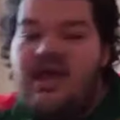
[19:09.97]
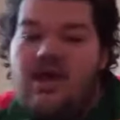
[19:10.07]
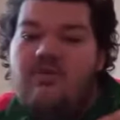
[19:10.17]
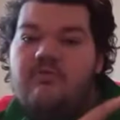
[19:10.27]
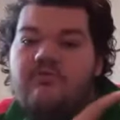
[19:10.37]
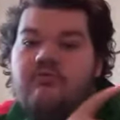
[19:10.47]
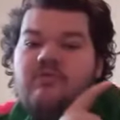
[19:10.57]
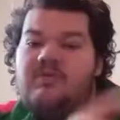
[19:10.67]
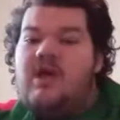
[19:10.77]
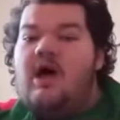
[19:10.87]
that y'all
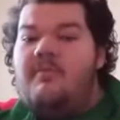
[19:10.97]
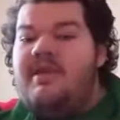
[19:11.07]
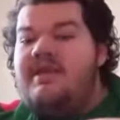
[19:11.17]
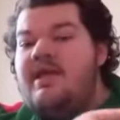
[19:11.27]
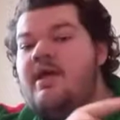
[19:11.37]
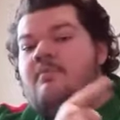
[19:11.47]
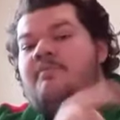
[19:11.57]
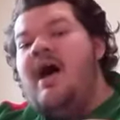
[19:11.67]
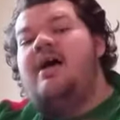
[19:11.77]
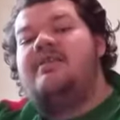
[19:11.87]
saw me did
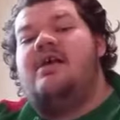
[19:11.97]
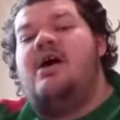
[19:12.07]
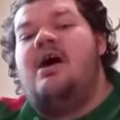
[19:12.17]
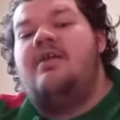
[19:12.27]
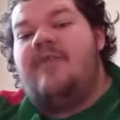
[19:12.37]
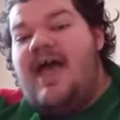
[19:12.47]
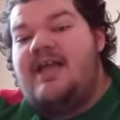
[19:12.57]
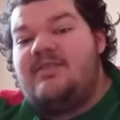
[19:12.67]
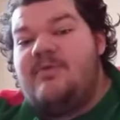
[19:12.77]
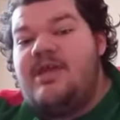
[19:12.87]
unboxing on
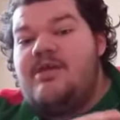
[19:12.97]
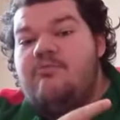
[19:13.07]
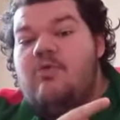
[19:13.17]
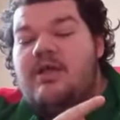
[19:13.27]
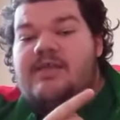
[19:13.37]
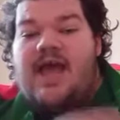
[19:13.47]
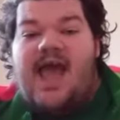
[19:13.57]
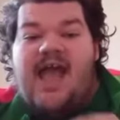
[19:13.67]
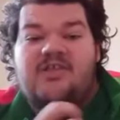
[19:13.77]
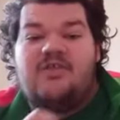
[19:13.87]
last week was
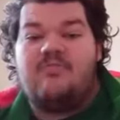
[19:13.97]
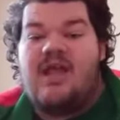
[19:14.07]
actually